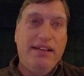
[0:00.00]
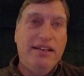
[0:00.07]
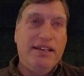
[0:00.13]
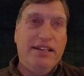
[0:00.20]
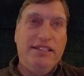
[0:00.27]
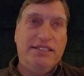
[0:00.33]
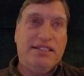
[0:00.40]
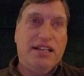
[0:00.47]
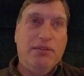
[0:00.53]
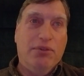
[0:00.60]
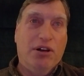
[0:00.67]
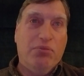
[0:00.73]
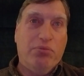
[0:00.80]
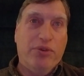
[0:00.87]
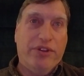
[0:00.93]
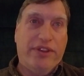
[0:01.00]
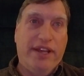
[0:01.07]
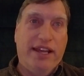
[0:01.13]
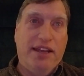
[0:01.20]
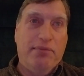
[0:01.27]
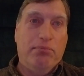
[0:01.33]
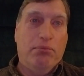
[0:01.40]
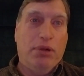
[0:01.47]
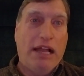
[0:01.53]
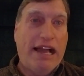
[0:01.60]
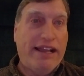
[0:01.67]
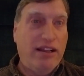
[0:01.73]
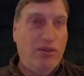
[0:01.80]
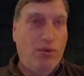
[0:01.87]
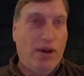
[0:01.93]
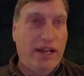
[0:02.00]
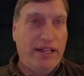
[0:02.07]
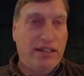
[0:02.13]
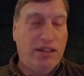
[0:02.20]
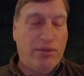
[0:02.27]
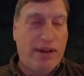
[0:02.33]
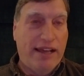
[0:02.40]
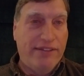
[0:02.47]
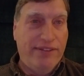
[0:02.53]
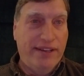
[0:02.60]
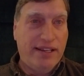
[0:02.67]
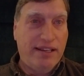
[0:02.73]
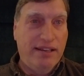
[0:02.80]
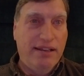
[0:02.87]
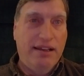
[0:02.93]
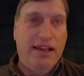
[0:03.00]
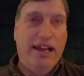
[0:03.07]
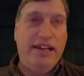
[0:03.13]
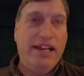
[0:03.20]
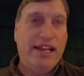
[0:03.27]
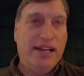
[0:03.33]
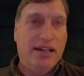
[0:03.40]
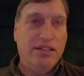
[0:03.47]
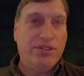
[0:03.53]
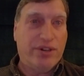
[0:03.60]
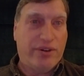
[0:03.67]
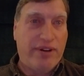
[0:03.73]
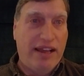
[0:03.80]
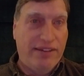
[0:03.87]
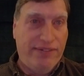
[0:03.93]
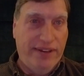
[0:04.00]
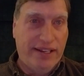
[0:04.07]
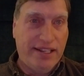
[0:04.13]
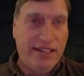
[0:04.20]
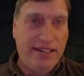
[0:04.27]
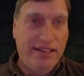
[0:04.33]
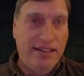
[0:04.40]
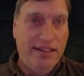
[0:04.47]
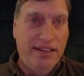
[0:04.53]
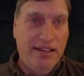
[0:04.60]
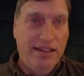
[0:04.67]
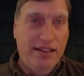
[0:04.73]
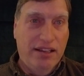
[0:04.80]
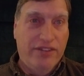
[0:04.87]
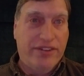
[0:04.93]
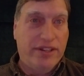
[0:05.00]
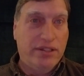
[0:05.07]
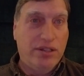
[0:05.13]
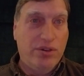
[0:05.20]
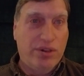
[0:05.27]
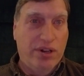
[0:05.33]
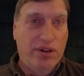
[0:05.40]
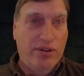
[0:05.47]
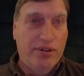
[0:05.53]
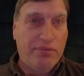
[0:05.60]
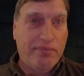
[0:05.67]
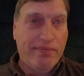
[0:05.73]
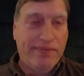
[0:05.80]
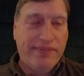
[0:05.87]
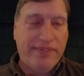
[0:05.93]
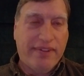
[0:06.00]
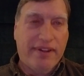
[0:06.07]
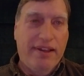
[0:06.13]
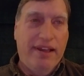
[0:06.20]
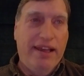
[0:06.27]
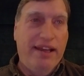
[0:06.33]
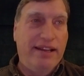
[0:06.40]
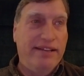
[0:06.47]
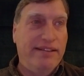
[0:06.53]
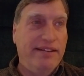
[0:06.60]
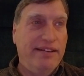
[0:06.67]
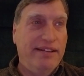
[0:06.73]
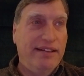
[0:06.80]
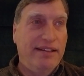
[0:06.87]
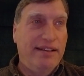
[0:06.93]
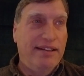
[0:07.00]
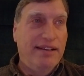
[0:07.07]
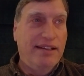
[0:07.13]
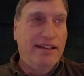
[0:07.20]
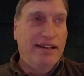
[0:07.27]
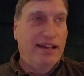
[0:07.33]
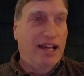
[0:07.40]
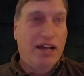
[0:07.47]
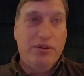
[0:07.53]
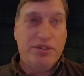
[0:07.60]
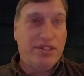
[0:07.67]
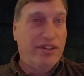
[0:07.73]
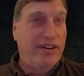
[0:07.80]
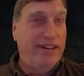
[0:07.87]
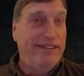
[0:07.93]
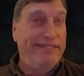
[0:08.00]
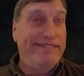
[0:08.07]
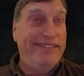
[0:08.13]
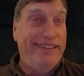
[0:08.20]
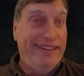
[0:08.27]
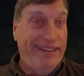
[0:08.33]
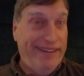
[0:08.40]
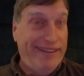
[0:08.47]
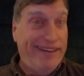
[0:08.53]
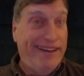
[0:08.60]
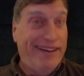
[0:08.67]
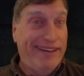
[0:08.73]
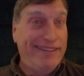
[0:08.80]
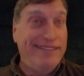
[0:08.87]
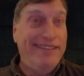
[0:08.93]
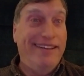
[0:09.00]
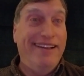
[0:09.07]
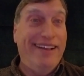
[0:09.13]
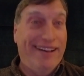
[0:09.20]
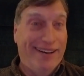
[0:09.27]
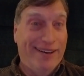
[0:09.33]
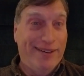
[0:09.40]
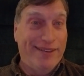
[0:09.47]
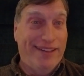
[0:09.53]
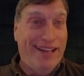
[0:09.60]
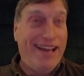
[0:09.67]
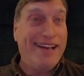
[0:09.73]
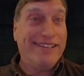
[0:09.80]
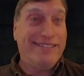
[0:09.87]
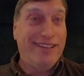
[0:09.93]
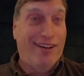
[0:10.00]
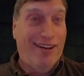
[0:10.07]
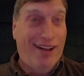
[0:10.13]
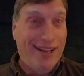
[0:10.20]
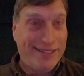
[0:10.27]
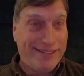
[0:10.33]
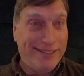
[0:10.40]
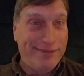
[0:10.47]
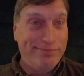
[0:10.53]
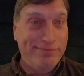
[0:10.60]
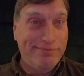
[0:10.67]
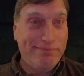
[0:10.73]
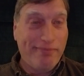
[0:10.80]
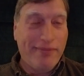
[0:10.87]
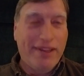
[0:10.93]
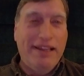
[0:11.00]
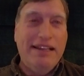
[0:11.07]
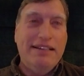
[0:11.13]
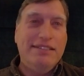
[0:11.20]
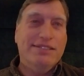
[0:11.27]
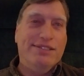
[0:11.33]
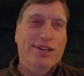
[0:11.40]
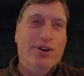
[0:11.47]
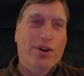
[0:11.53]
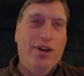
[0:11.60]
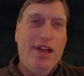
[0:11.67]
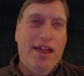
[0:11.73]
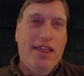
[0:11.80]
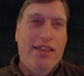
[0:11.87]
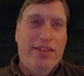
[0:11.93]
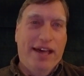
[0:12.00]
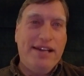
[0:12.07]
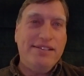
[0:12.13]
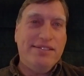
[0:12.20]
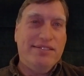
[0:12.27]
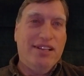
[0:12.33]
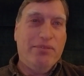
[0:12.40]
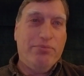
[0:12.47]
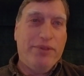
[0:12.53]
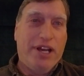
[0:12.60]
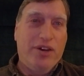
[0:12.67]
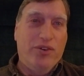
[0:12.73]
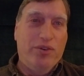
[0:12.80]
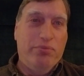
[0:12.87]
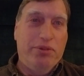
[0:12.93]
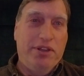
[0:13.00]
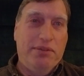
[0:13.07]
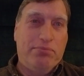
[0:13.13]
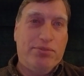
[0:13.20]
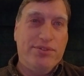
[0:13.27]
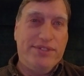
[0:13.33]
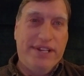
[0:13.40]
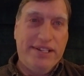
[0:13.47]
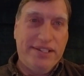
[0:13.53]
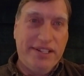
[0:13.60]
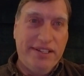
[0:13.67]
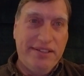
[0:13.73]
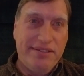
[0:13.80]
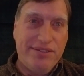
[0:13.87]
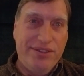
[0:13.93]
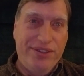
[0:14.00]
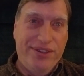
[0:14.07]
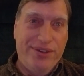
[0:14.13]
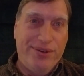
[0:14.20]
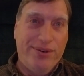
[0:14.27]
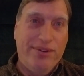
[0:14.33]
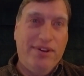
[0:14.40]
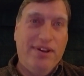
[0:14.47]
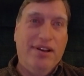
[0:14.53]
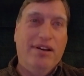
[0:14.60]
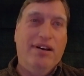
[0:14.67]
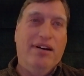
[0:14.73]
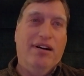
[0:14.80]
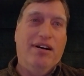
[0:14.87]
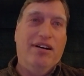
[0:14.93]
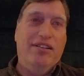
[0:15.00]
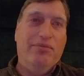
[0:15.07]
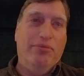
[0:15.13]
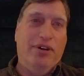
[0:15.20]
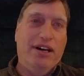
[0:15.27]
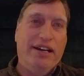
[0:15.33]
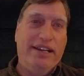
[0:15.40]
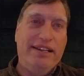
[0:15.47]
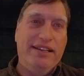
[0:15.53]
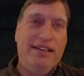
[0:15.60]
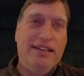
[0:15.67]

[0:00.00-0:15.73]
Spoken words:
He's come up with a black and white graphic and a color graphic of the logo. And I was going, yeah, now that's awesome. So that is something I will be presenting to you on my